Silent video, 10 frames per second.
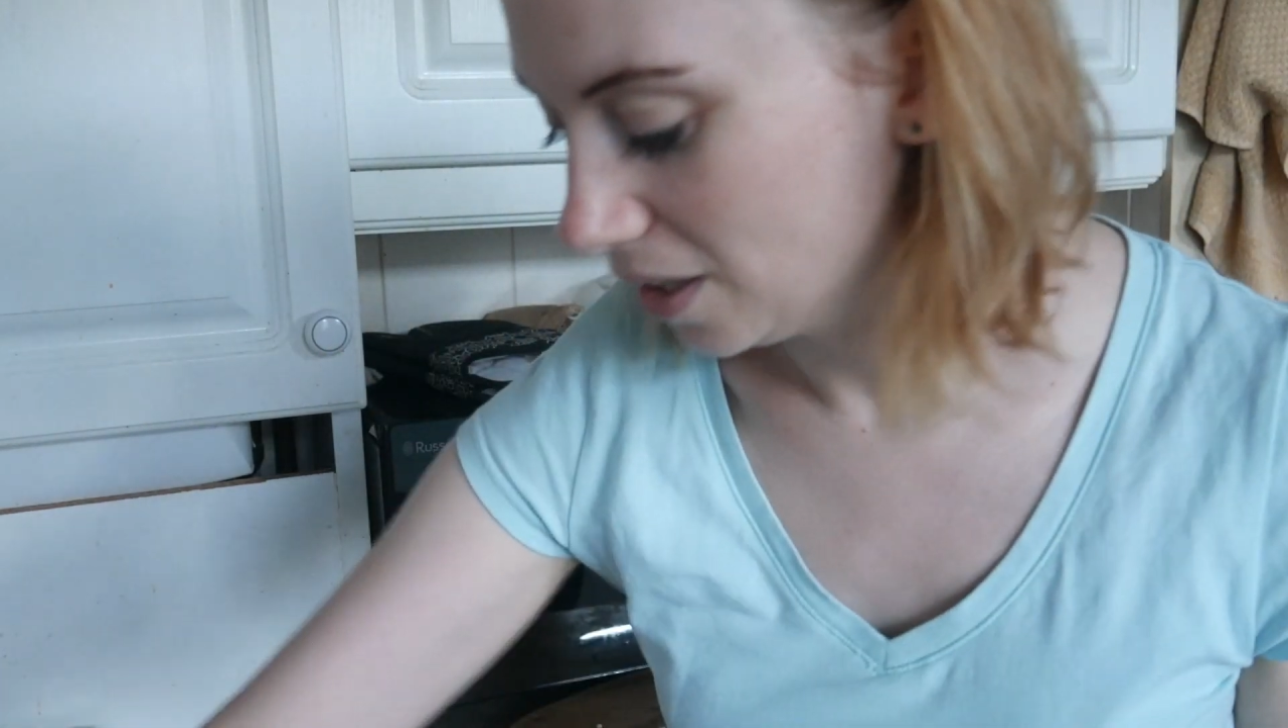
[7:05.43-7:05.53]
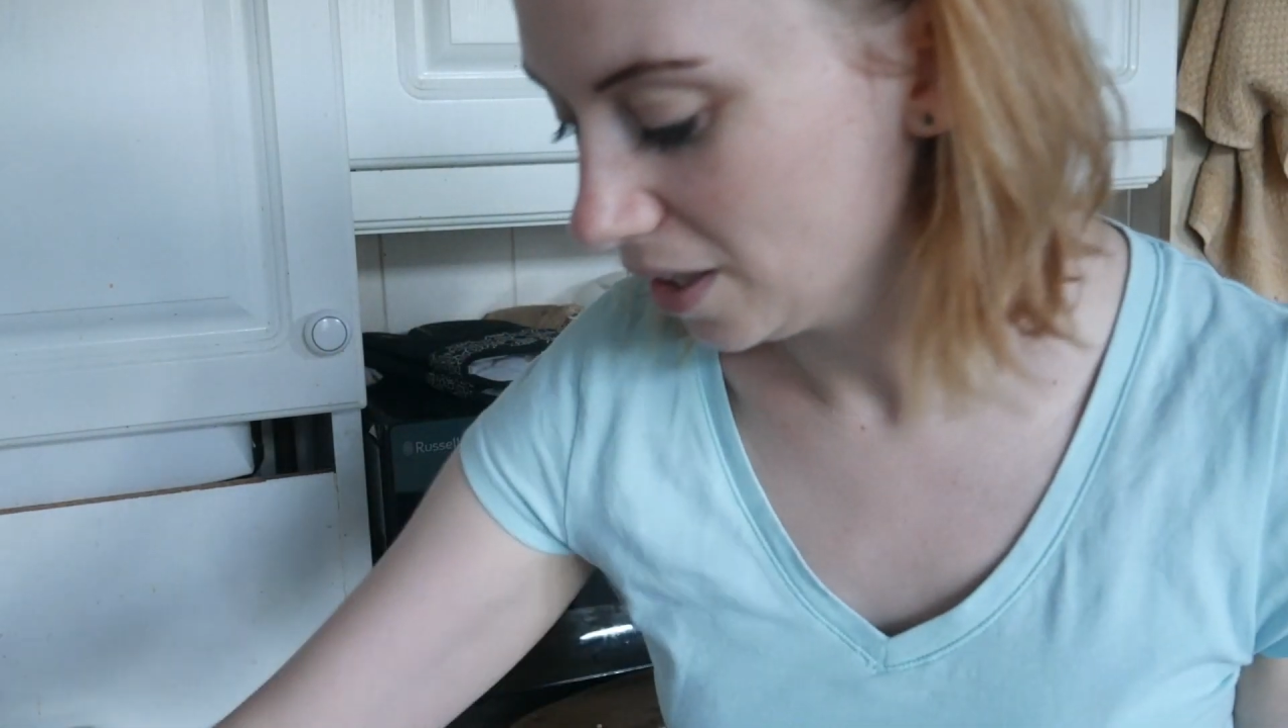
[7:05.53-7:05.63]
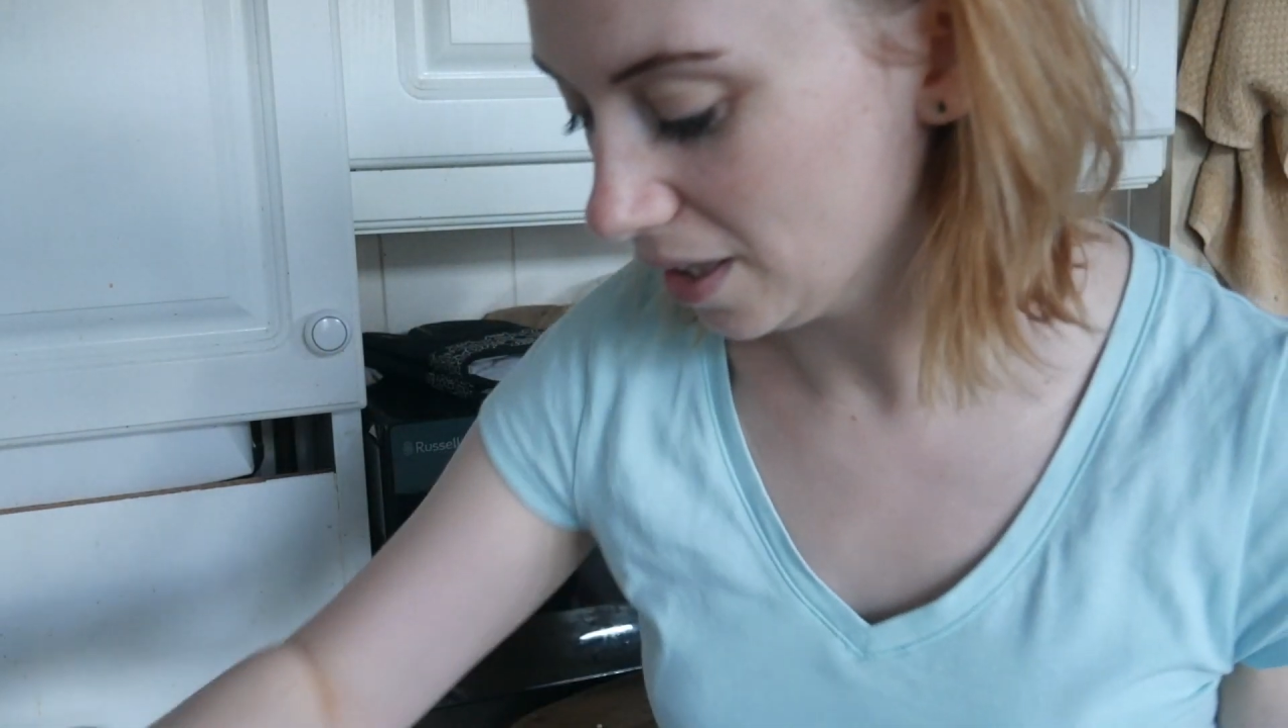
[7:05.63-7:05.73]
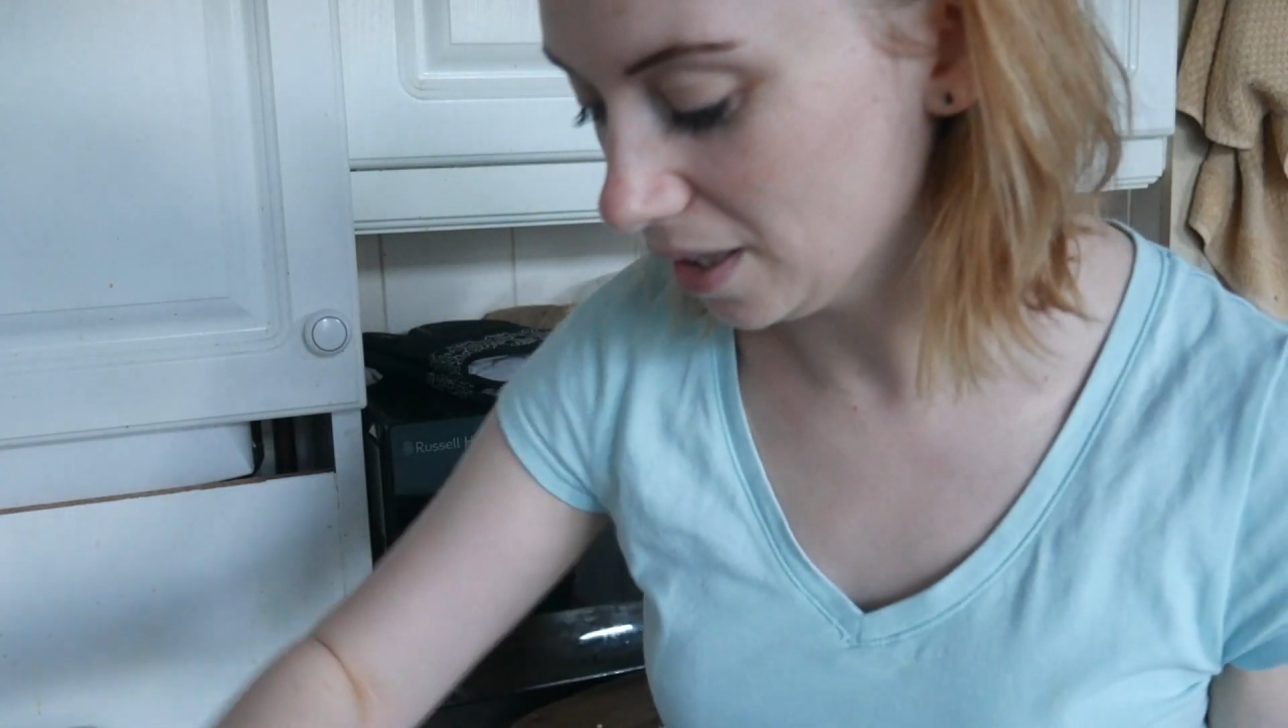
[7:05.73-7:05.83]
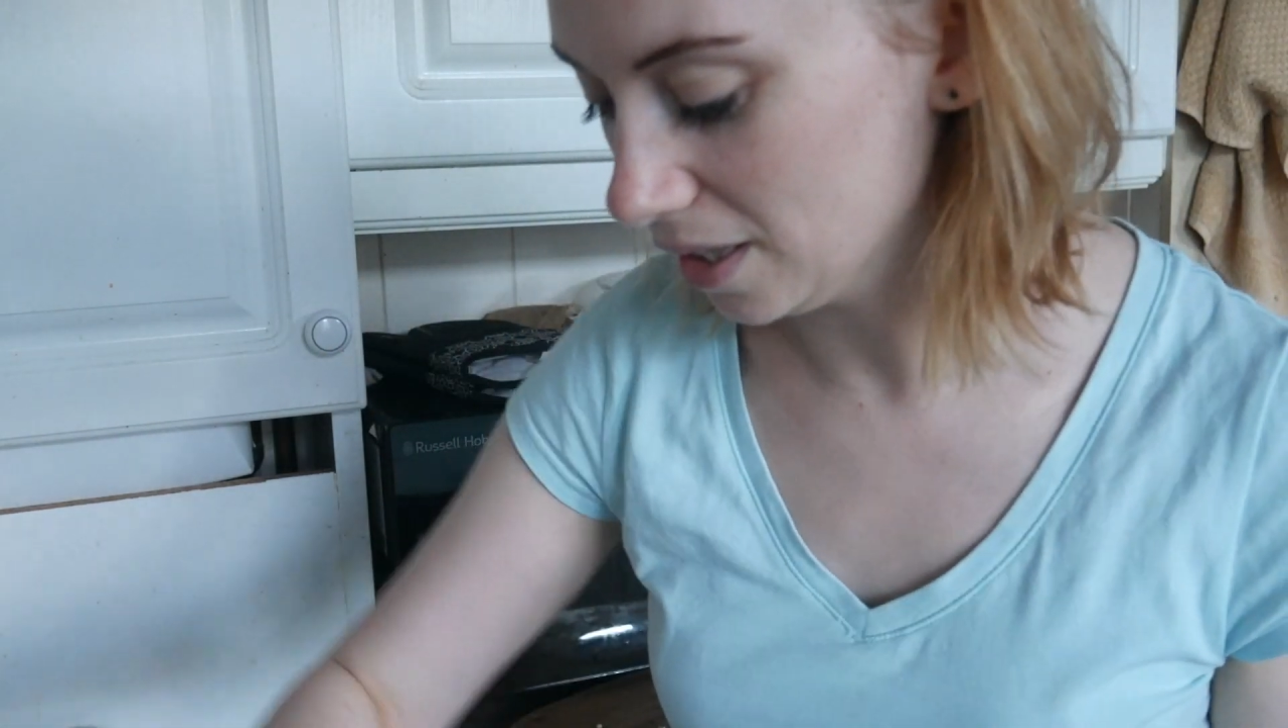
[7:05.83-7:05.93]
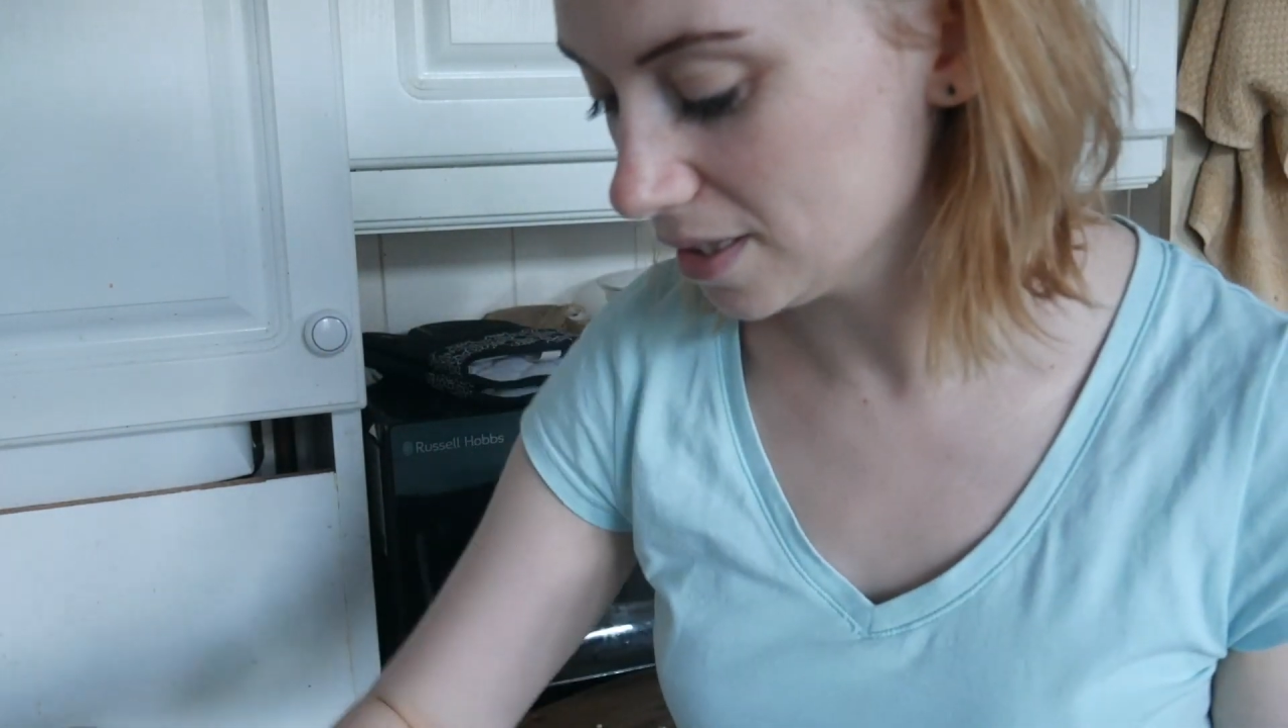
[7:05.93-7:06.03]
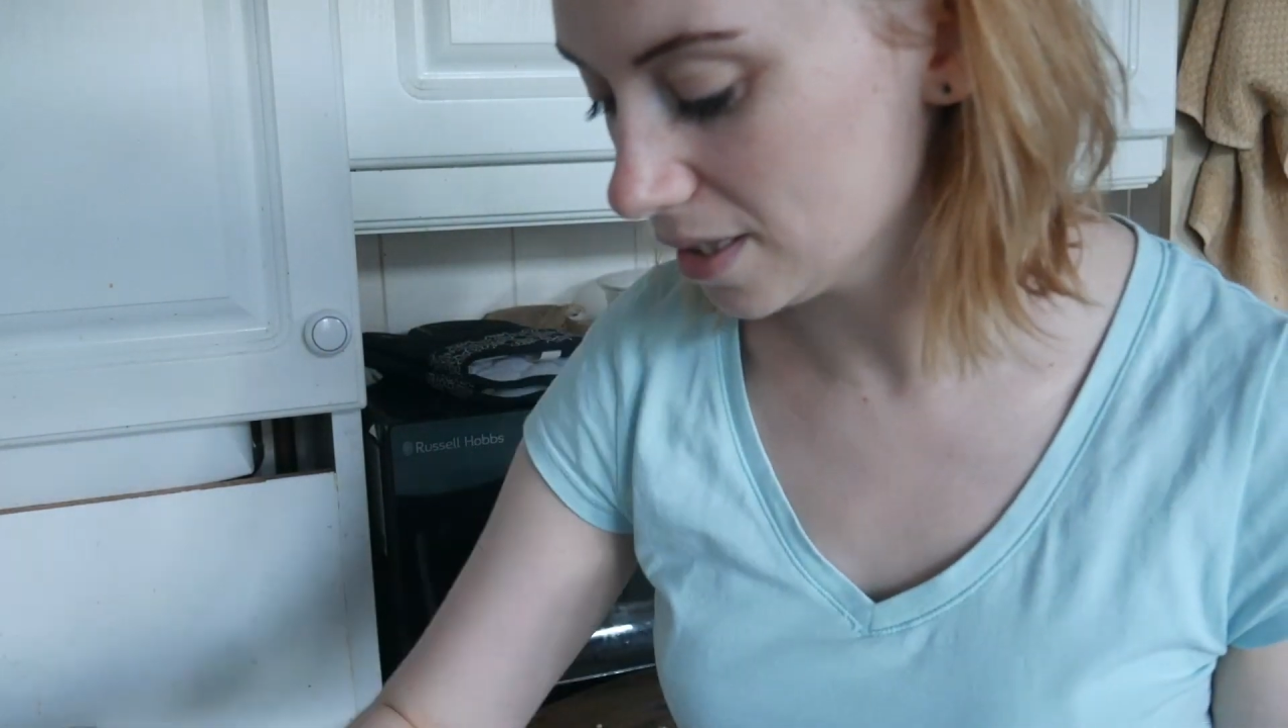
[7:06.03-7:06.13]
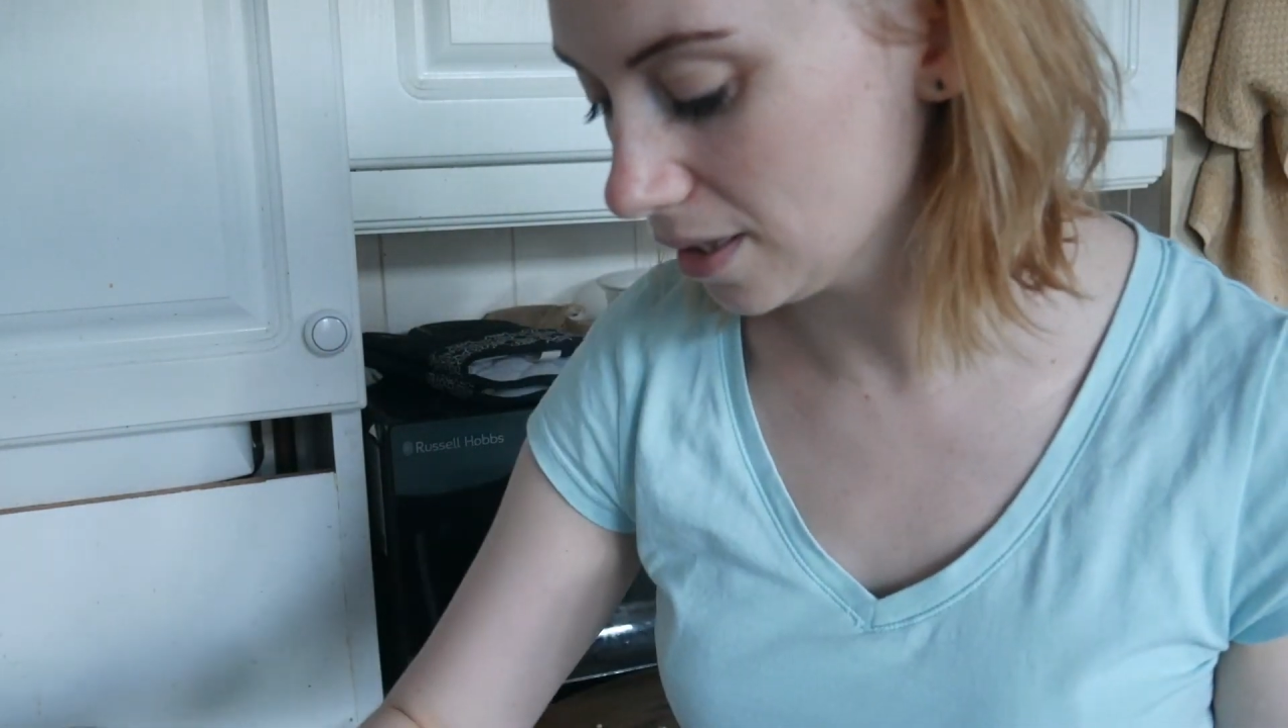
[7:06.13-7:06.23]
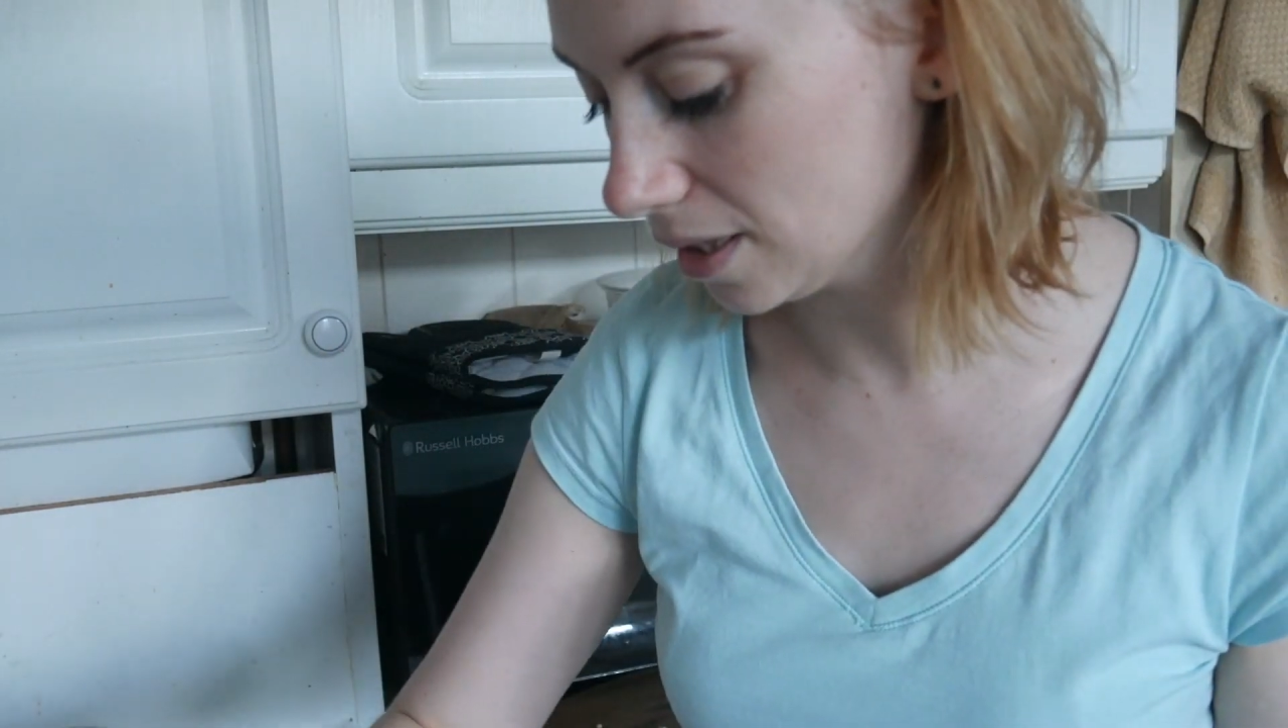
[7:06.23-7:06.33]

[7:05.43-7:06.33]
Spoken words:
Okay, let's get